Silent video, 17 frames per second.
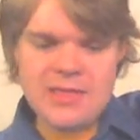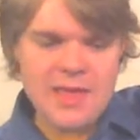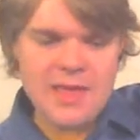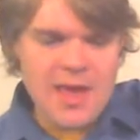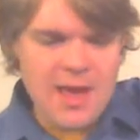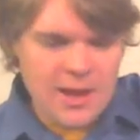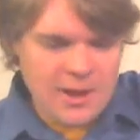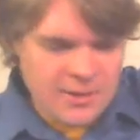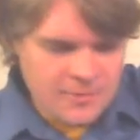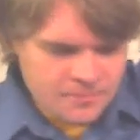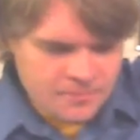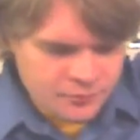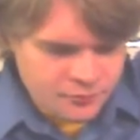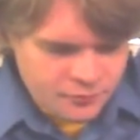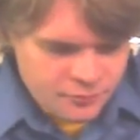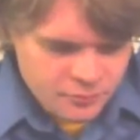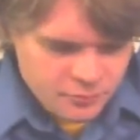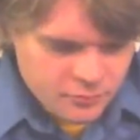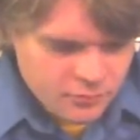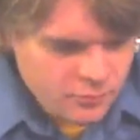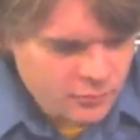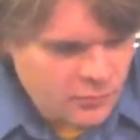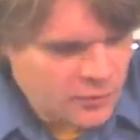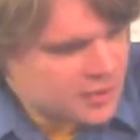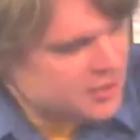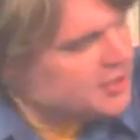think
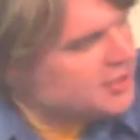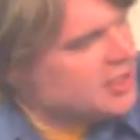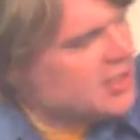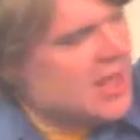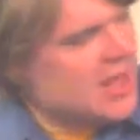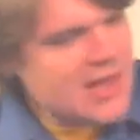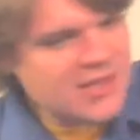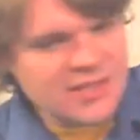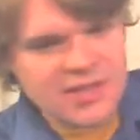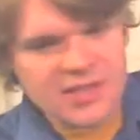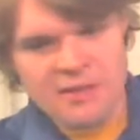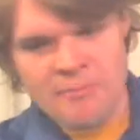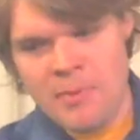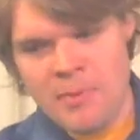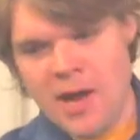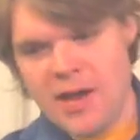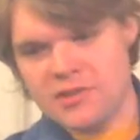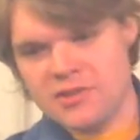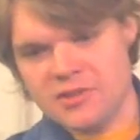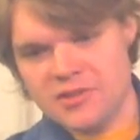this is the last thing in the box.